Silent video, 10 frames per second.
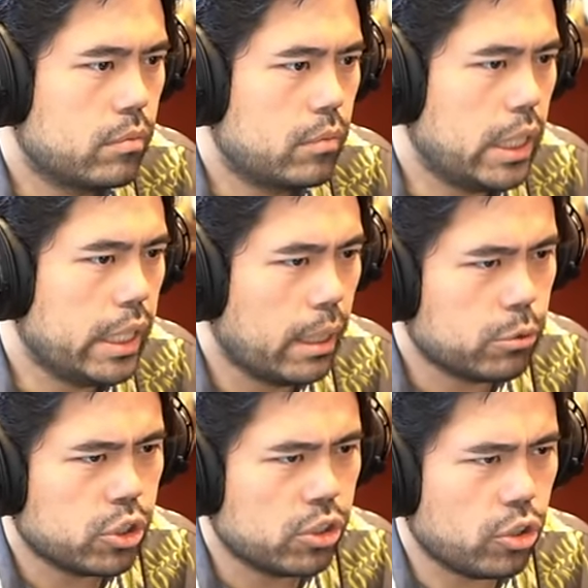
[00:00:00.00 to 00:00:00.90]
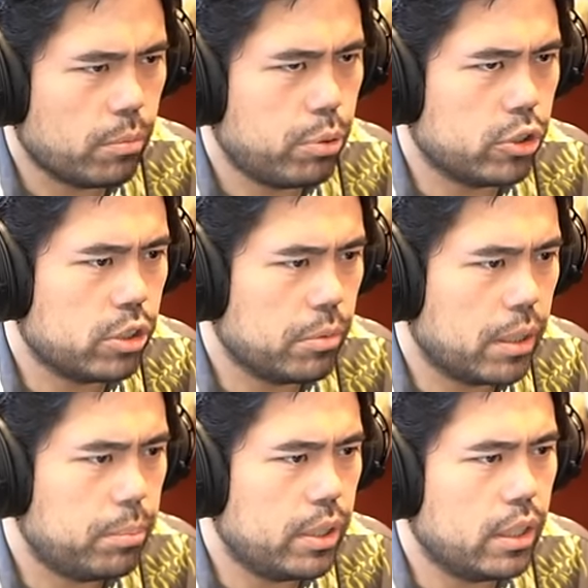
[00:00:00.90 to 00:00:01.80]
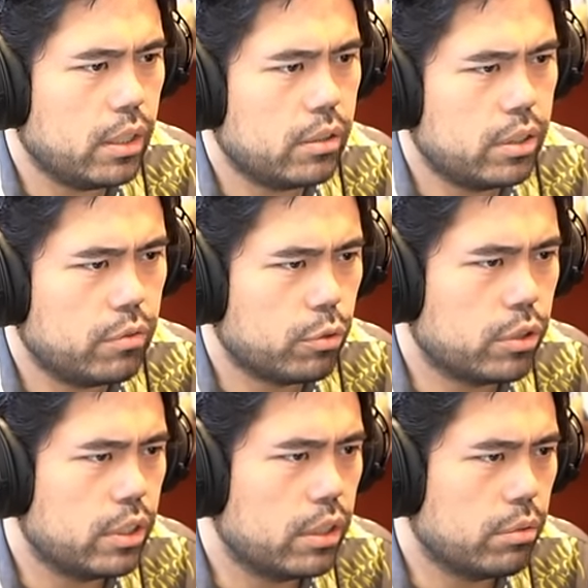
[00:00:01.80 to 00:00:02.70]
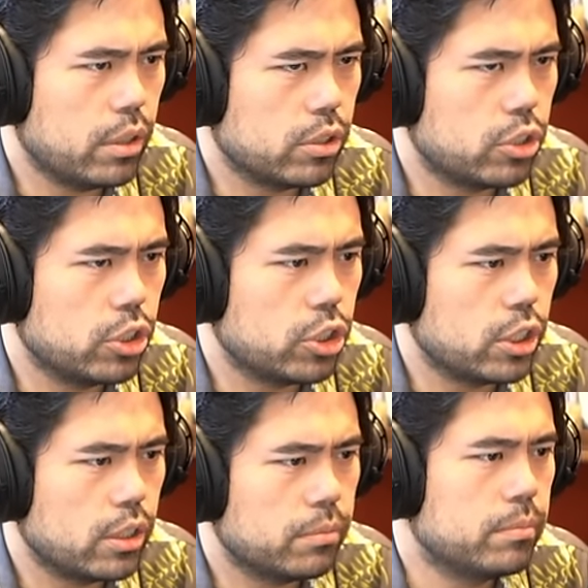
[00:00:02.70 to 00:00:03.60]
yeah, now I'm just gonna start pushing my P. D4, D3, and it's GG.